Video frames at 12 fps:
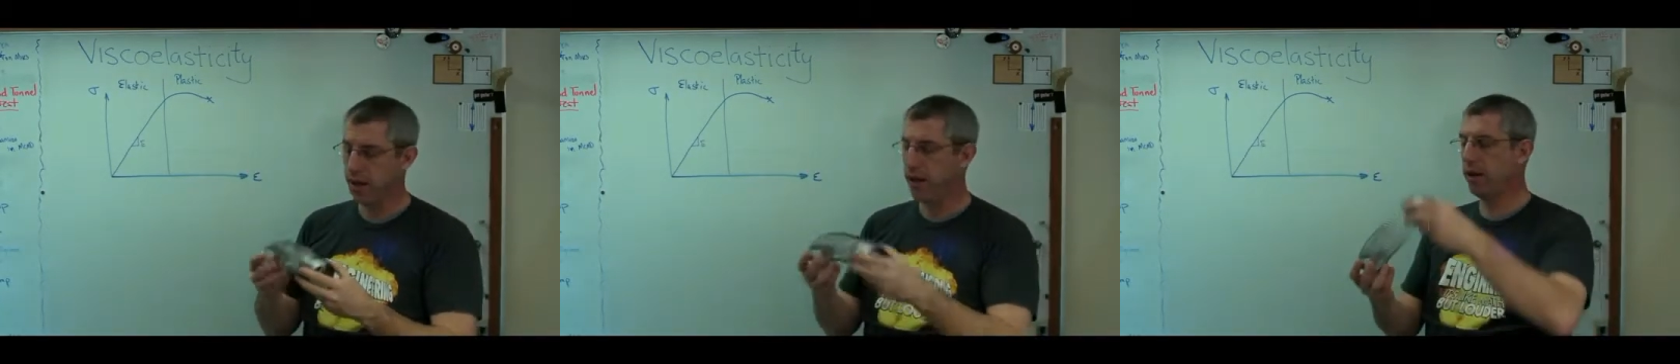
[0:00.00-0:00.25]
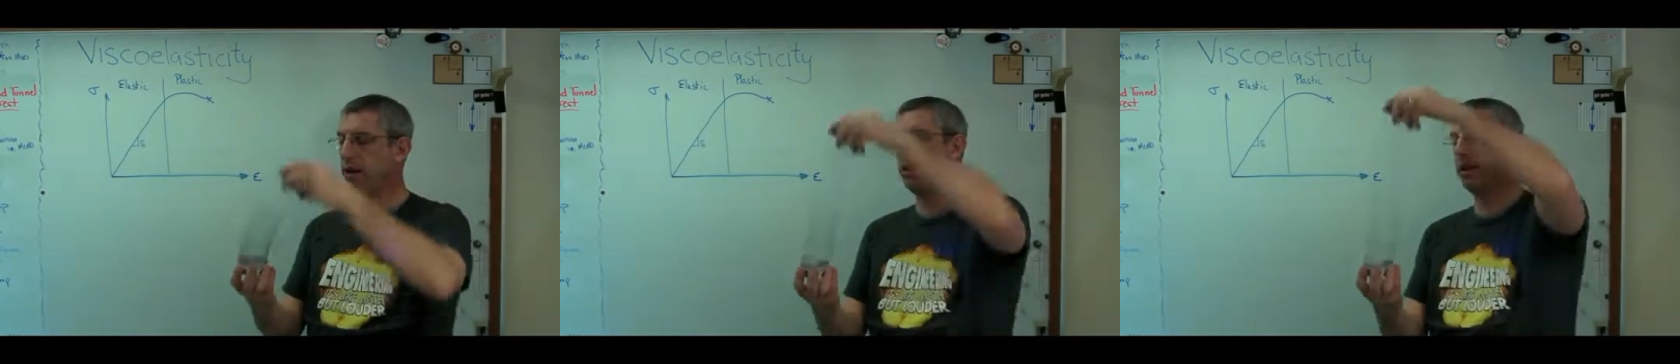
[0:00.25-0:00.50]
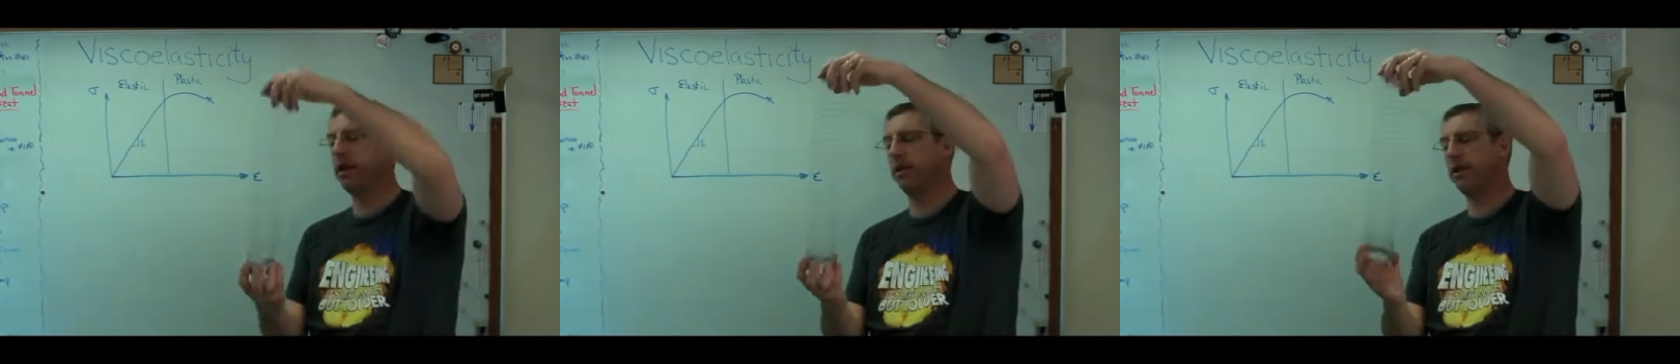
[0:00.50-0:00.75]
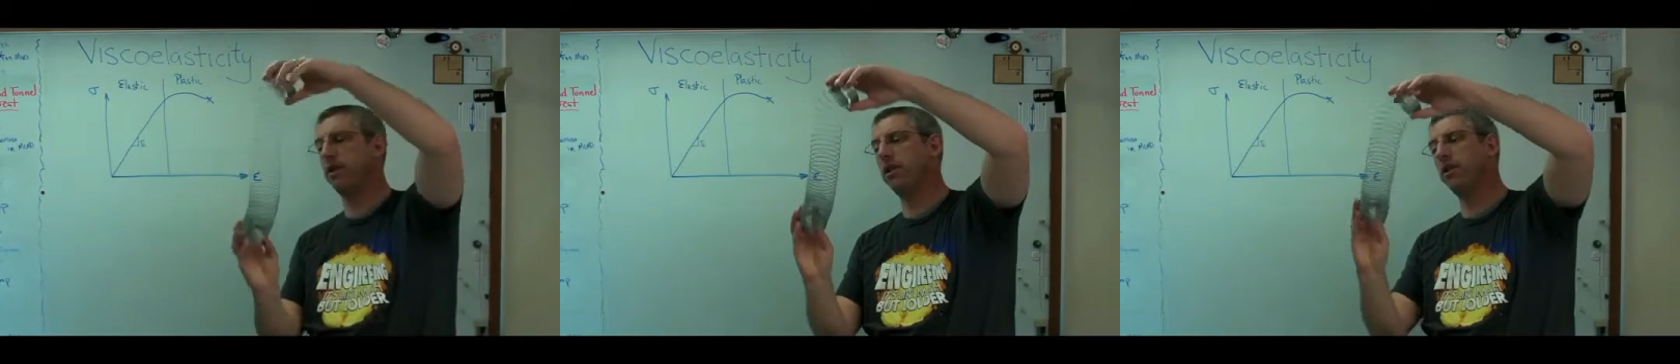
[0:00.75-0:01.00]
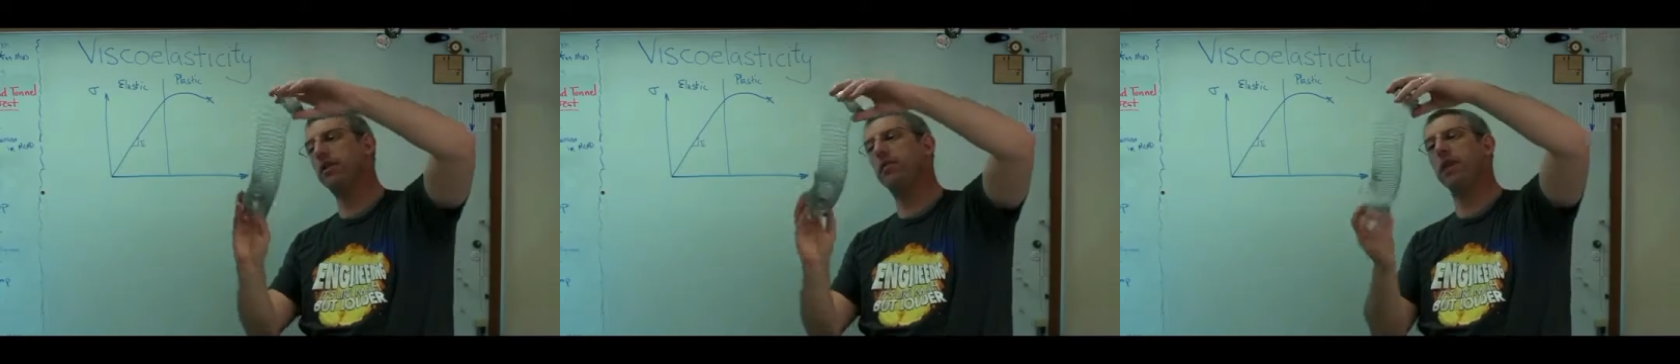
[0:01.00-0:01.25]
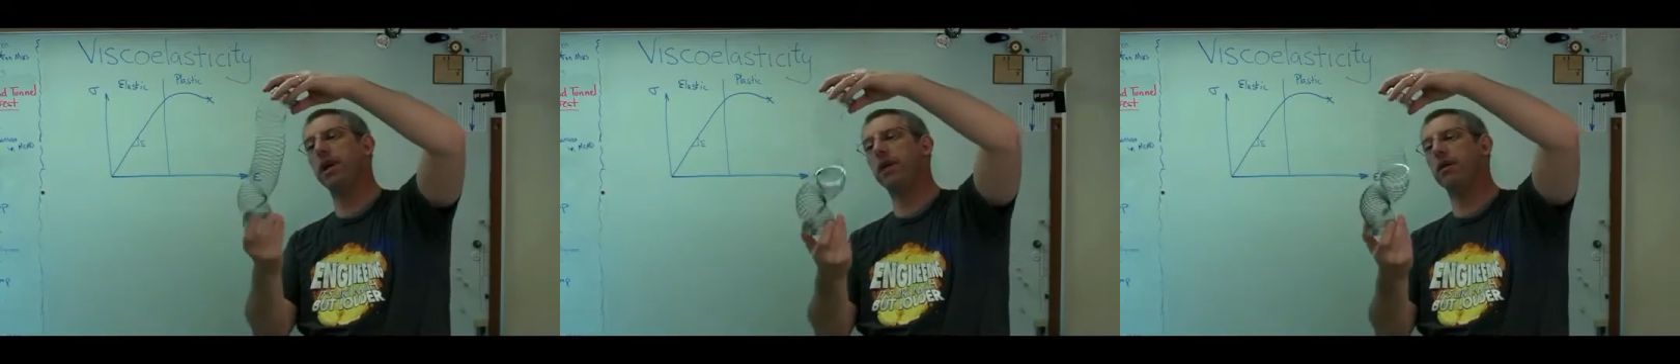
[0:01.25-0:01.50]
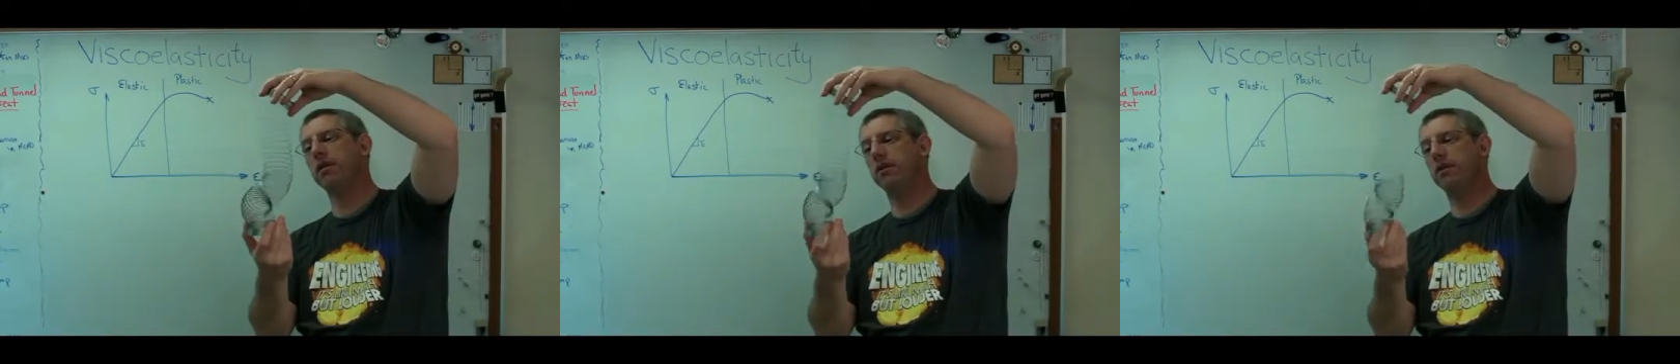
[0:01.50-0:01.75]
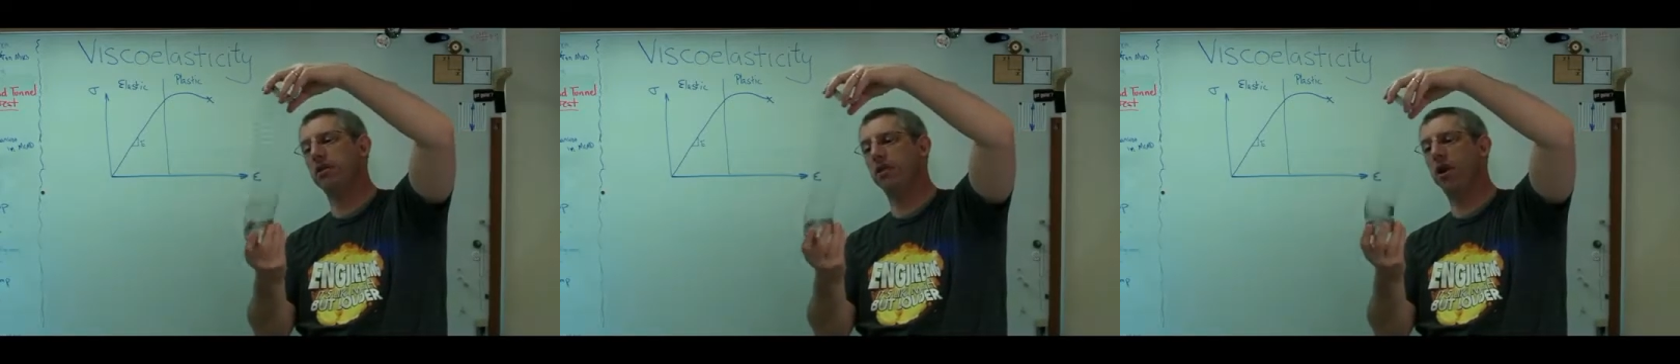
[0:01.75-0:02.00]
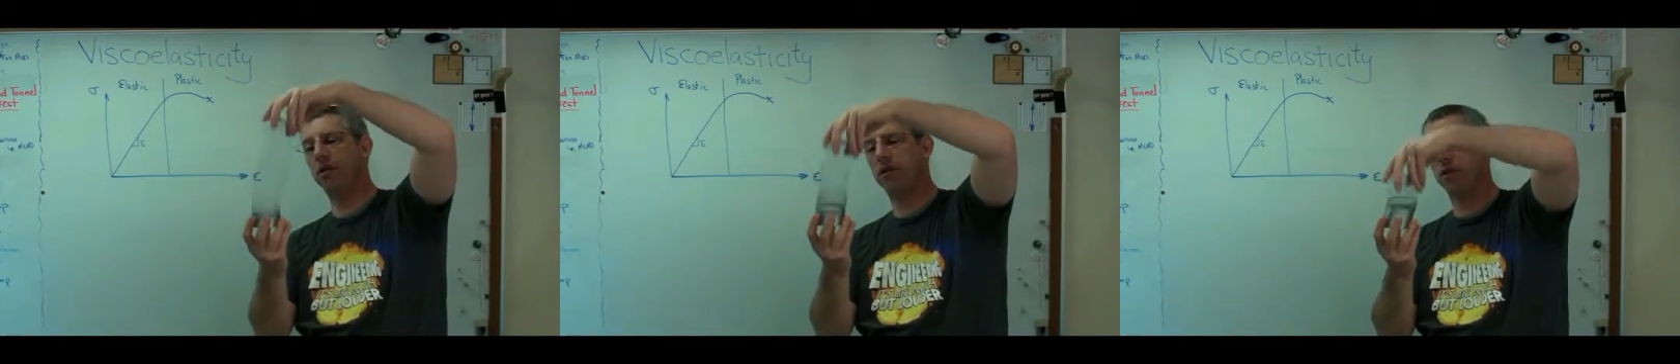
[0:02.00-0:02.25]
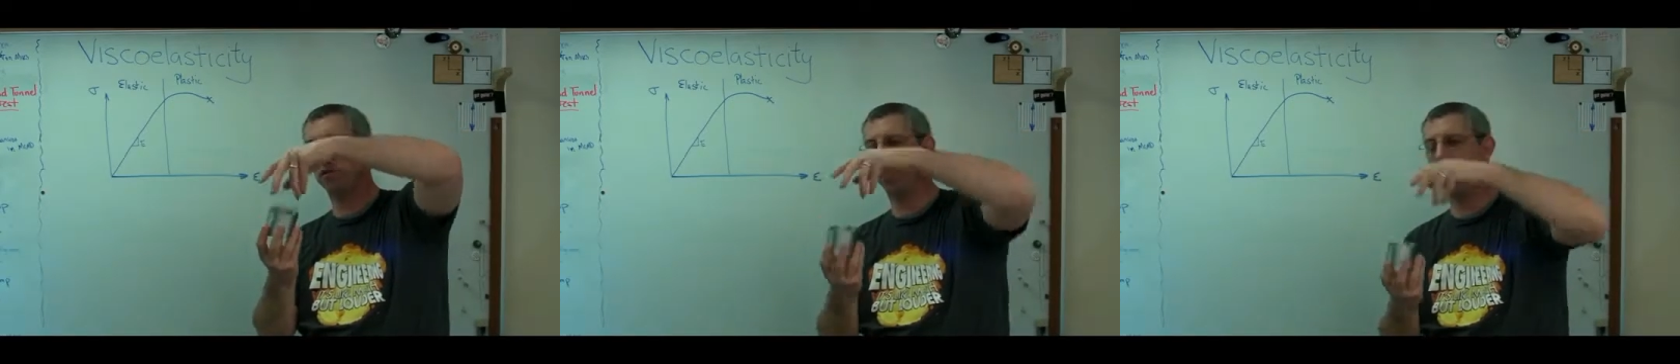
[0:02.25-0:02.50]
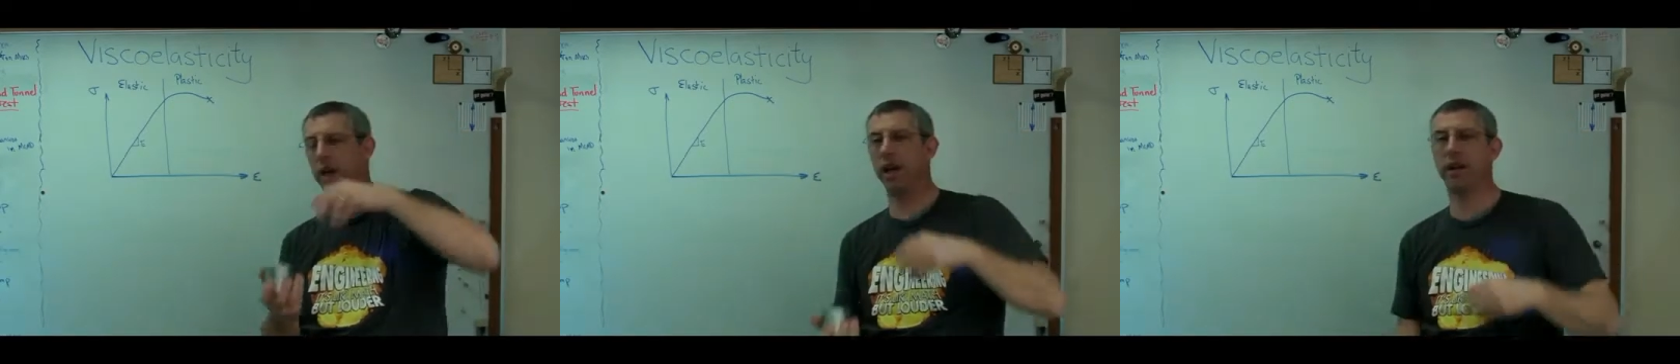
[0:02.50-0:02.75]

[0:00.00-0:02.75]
And all it is just a big, soft spring.